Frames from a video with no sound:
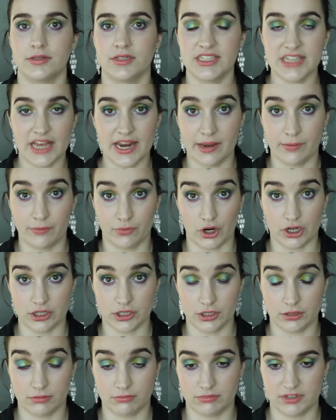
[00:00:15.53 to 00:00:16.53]
setting
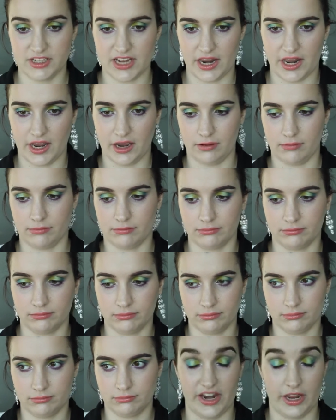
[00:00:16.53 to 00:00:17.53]

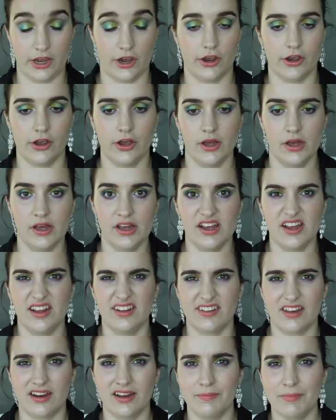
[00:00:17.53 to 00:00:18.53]
video.
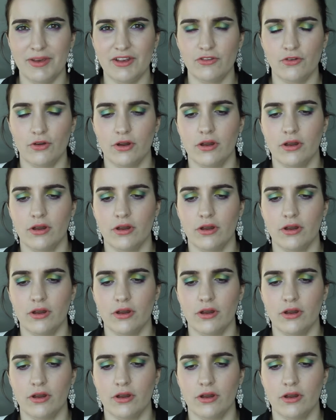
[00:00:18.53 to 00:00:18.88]
It's going to be